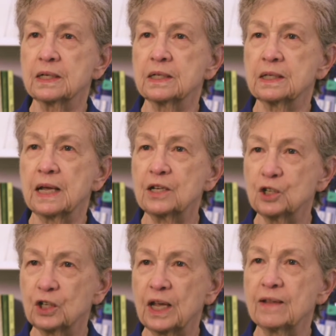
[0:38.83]
is to
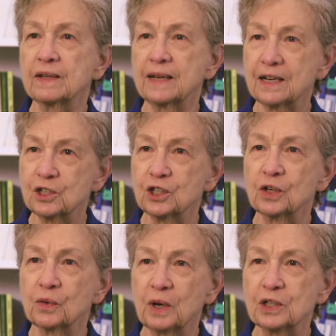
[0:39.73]
educate the next
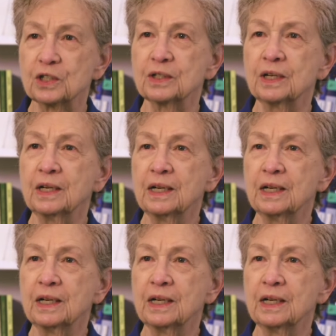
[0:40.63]
generation